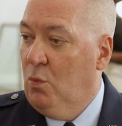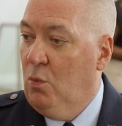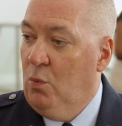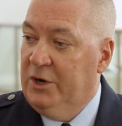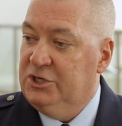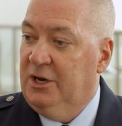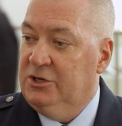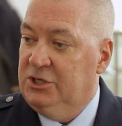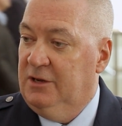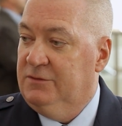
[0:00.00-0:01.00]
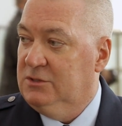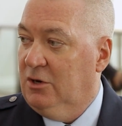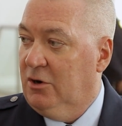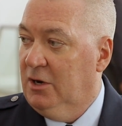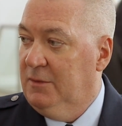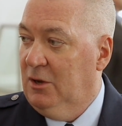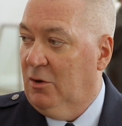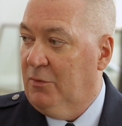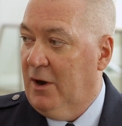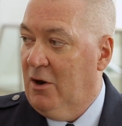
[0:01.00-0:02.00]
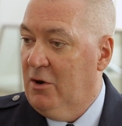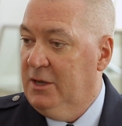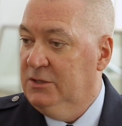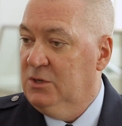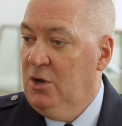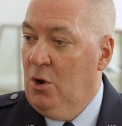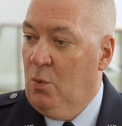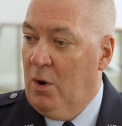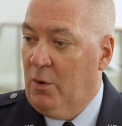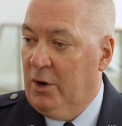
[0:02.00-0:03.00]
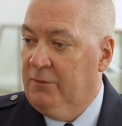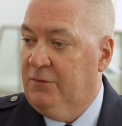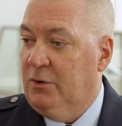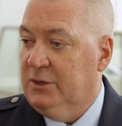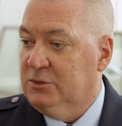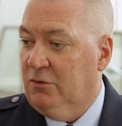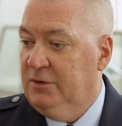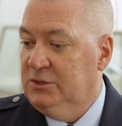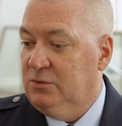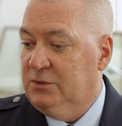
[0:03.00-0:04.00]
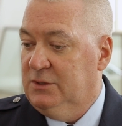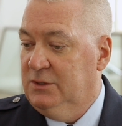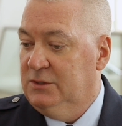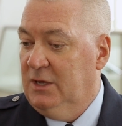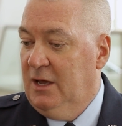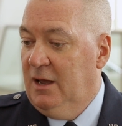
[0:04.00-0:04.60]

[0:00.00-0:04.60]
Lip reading: which initiatives are going to be our priorities, where we're going to focus our resources,